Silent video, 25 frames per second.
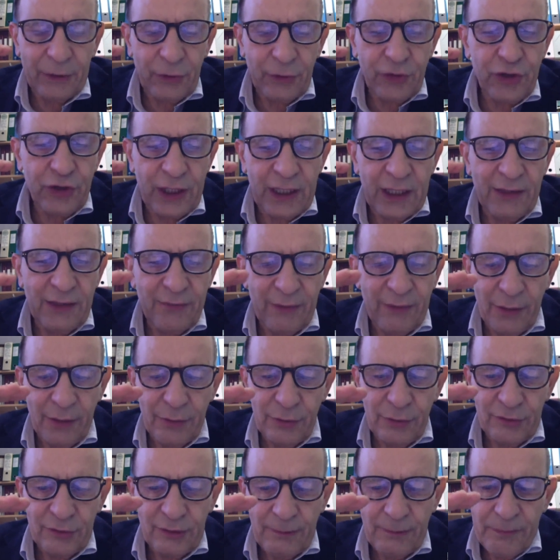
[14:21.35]

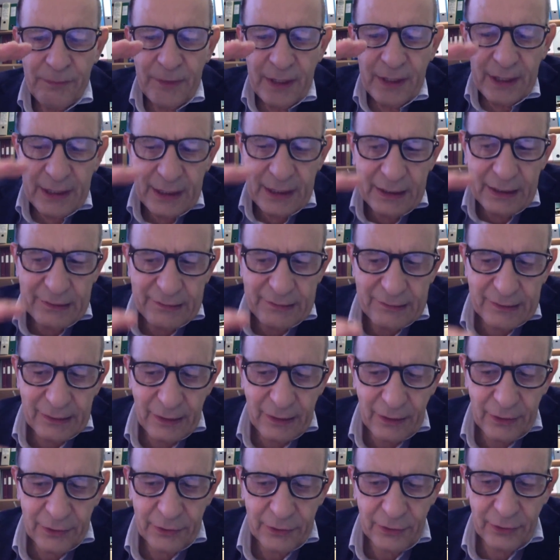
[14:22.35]
pathogenic virus
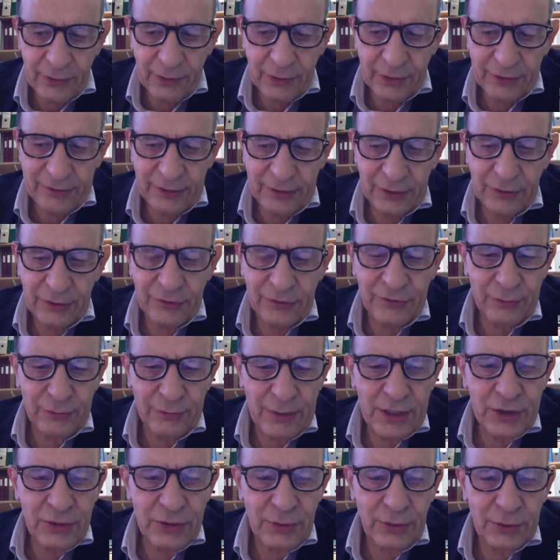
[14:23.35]
is under a
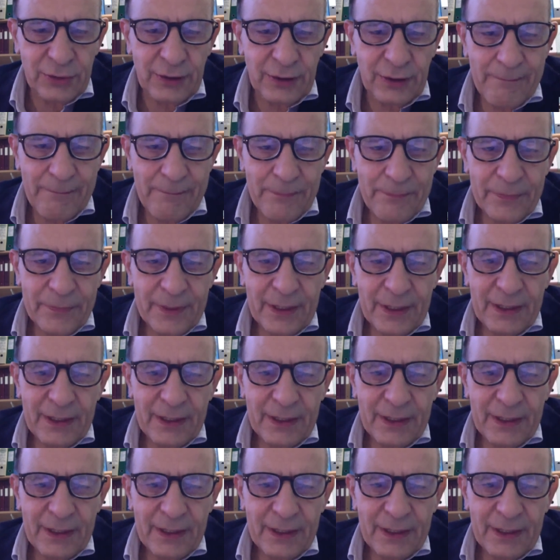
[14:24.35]
certain threshold,